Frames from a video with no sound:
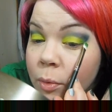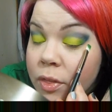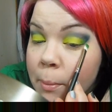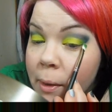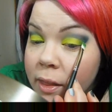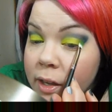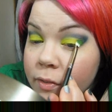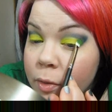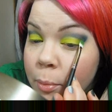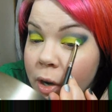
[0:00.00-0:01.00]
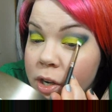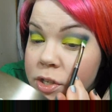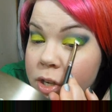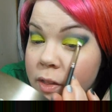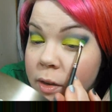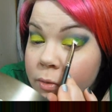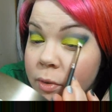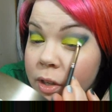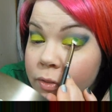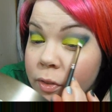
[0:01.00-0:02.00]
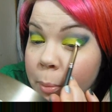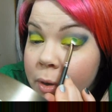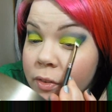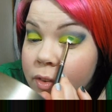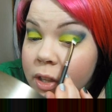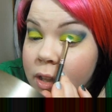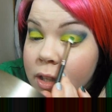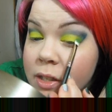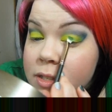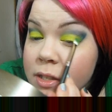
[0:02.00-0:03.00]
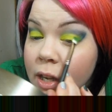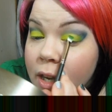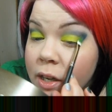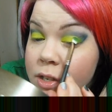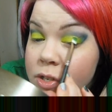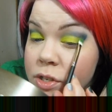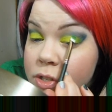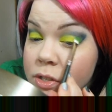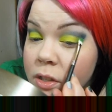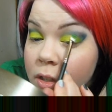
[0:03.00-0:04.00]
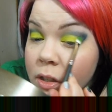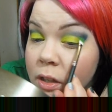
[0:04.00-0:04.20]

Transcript: with the belly of the brush. And then I'm going to flip it over to the clean side and just